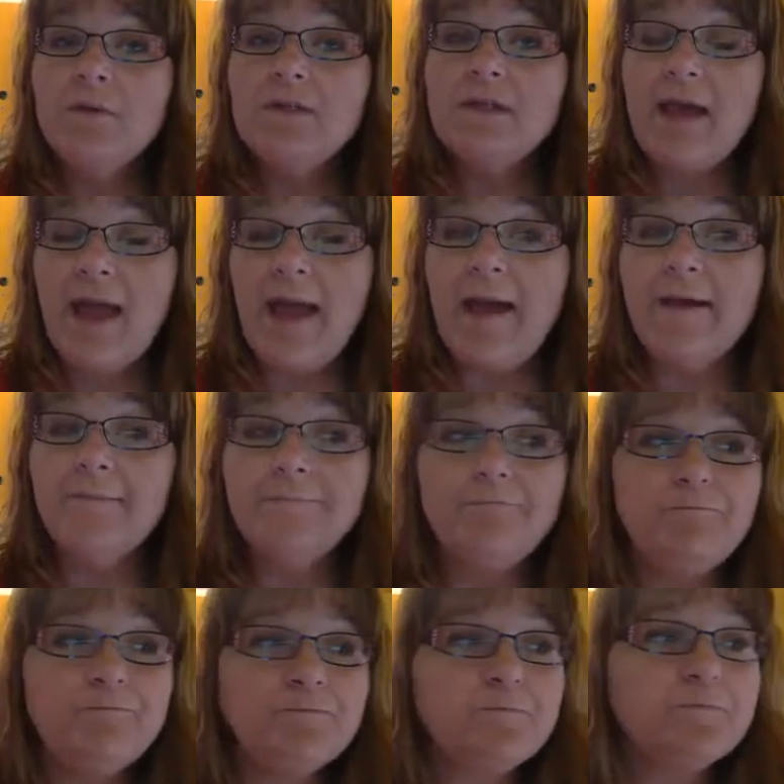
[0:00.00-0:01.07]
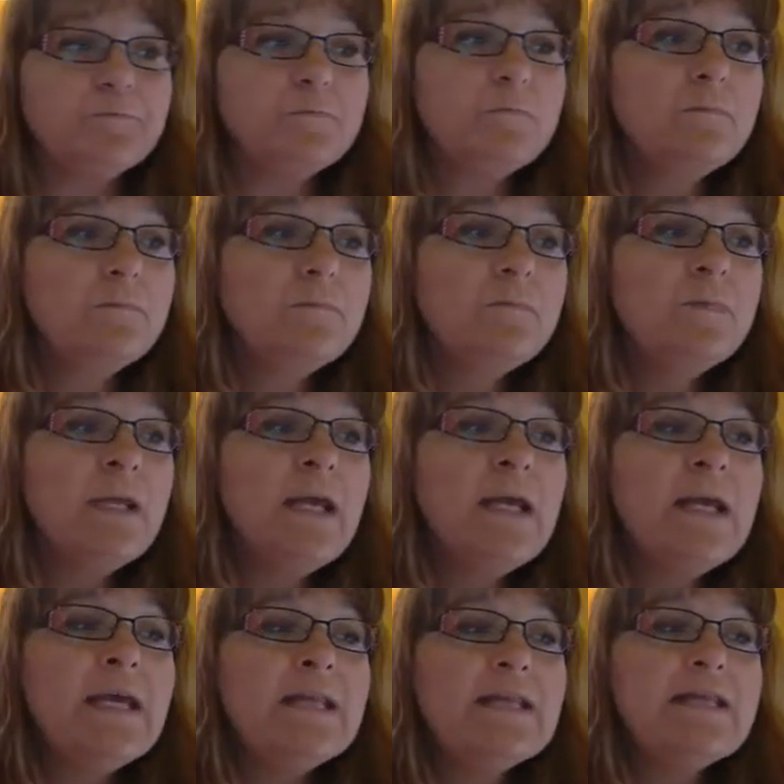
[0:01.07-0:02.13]
to add.
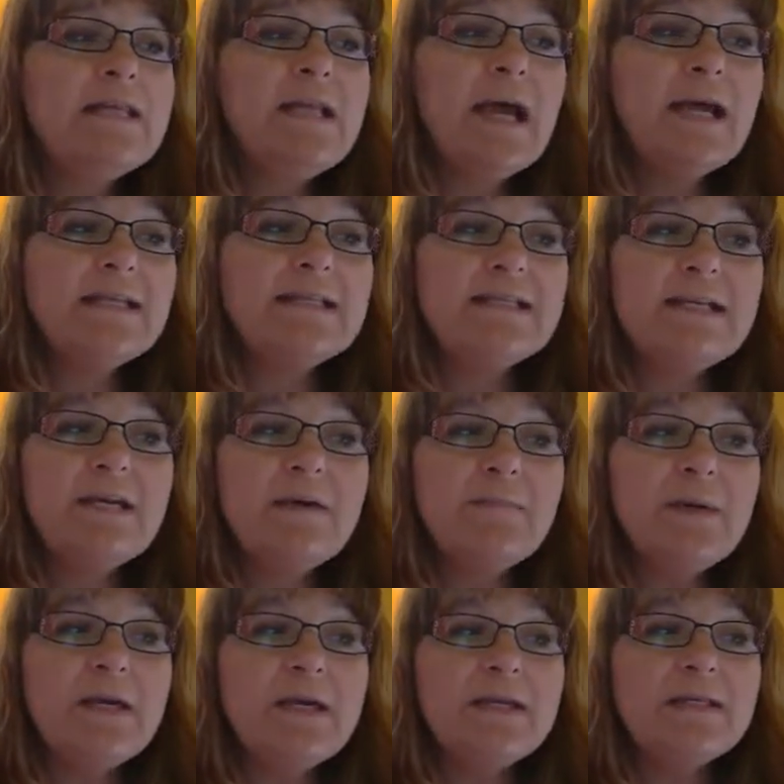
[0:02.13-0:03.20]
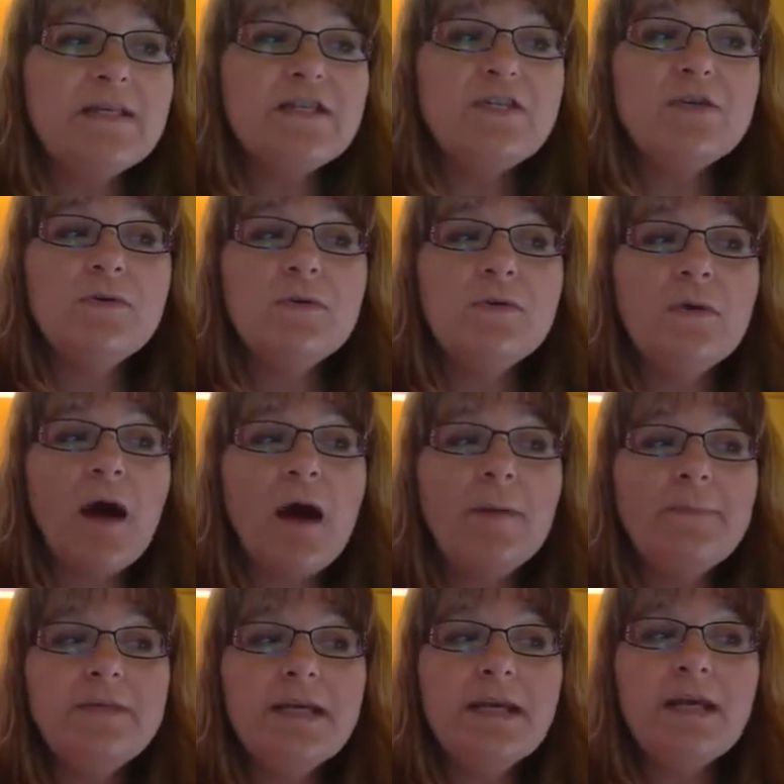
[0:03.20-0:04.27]
The next tip is to
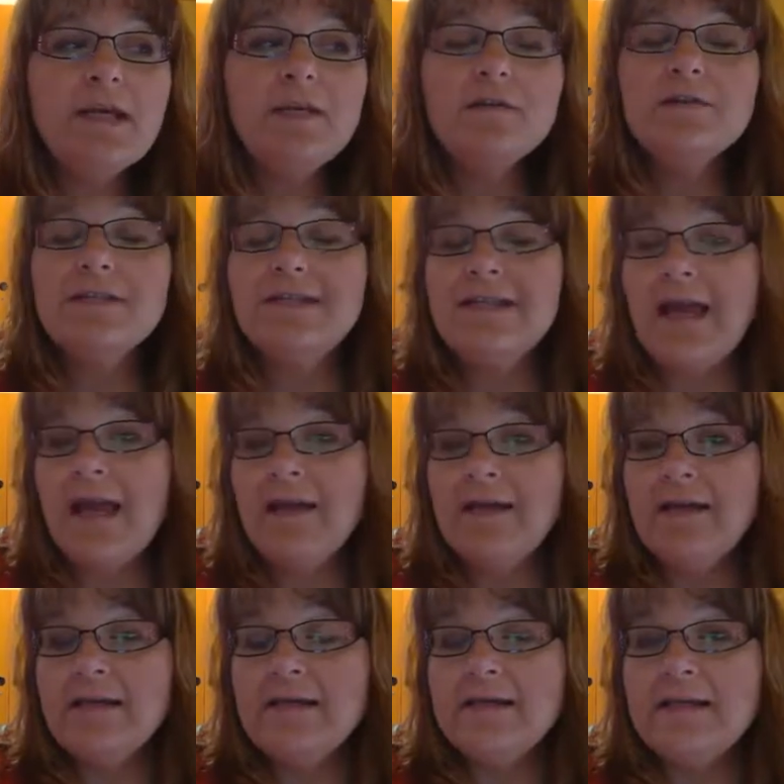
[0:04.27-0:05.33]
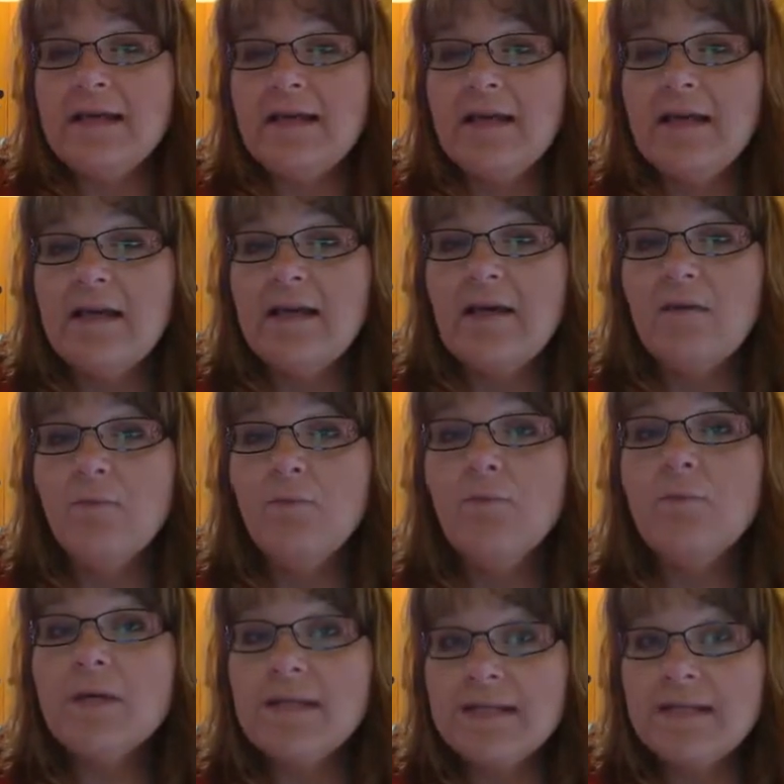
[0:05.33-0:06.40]
update your status
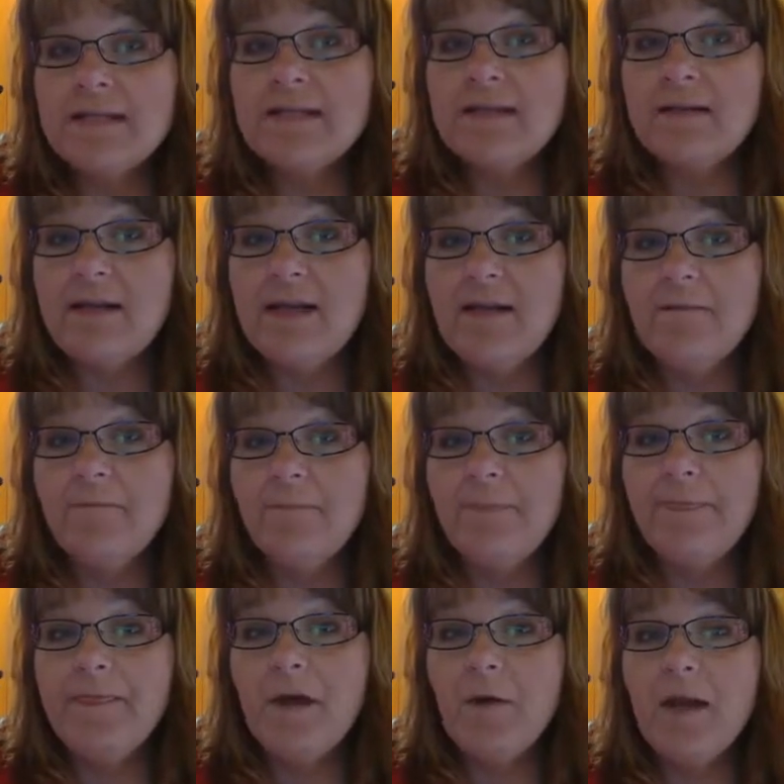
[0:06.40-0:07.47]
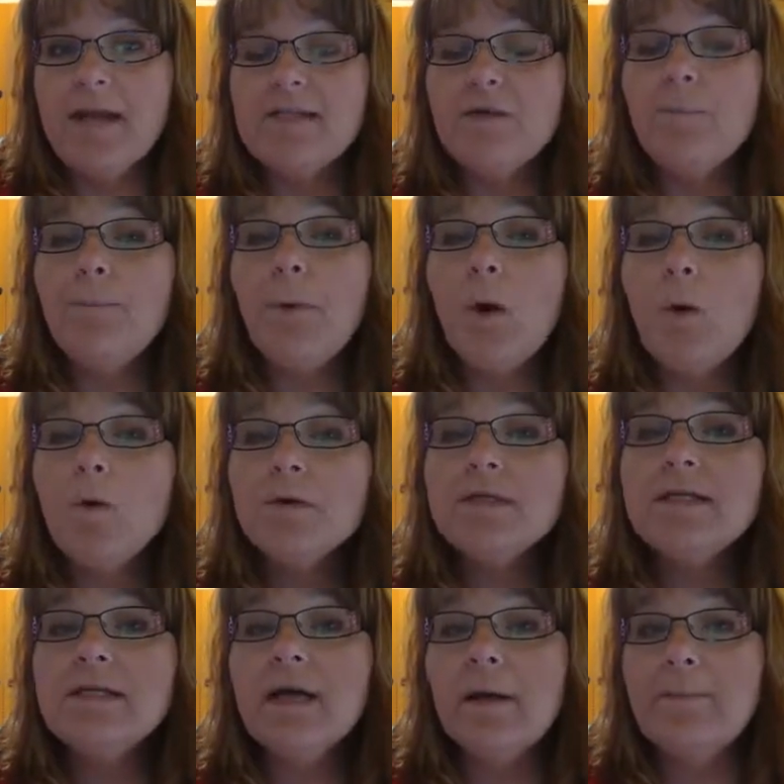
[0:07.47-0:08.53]
consistently. Okay, so
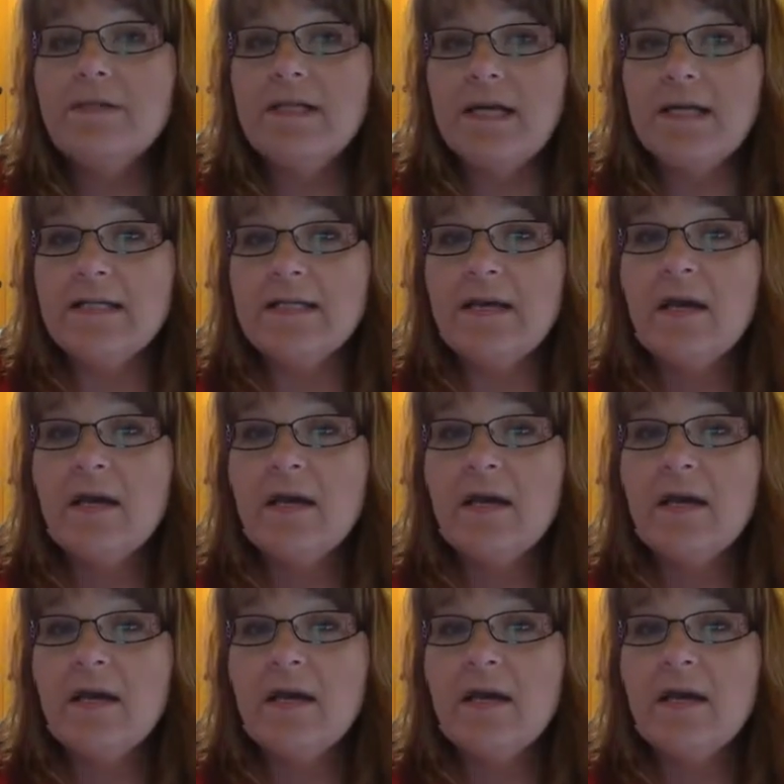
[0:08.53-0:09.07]
post an update